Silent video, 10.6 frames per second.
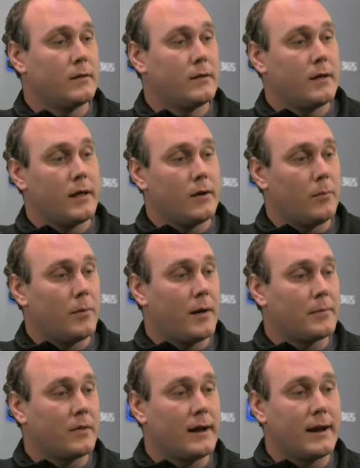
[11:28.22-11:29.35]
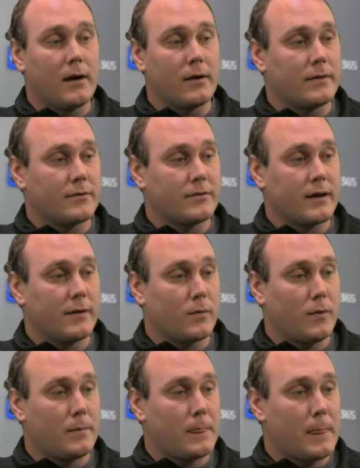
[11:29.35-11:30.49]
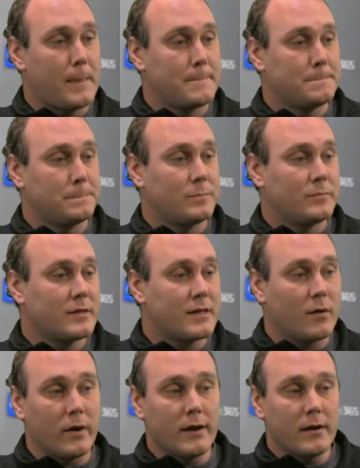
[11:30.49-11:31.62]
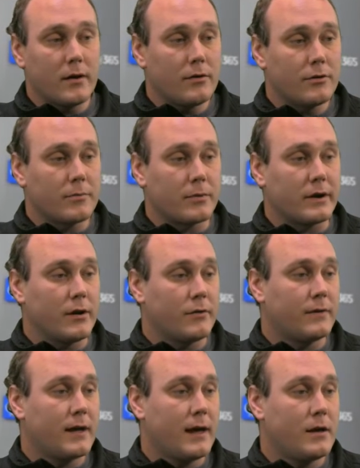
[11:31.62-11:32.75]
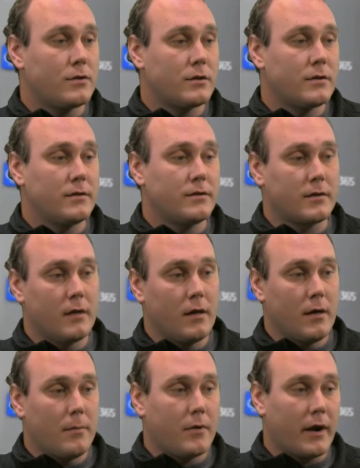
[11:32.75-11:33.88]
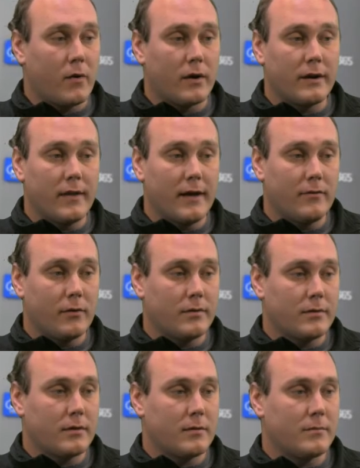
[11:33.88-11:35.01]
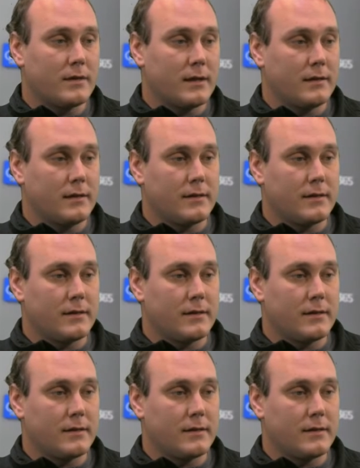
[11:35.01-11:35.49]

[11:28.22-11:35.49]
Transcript: and it'll populate out on their schedule. Set windows, pre-notifications, priority levels. I'm going to set this